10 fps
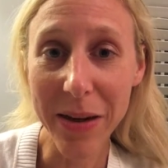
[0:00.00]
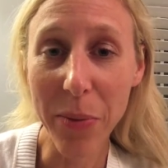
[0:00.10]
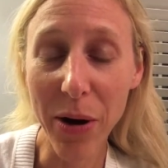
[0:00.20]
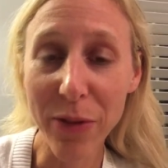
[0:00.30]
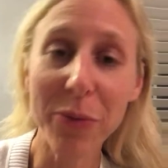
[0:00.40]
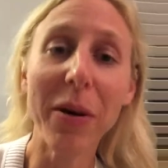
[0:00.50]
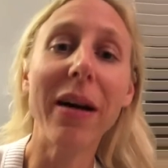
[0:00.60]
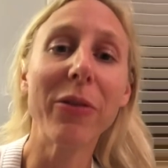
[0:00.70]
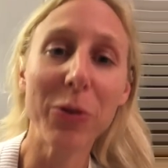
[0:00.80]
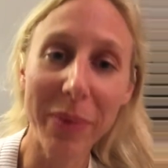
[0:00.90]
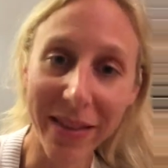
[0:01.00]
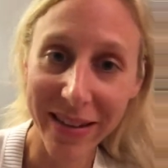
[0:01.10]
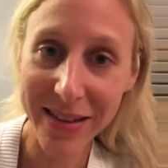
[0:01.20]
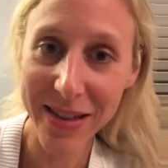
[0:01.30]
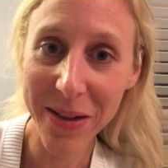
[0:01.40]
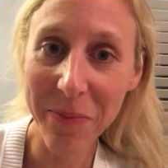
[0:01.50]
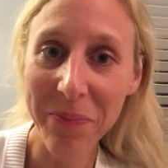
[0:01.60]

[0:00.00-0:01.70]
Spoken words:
apart from other methods.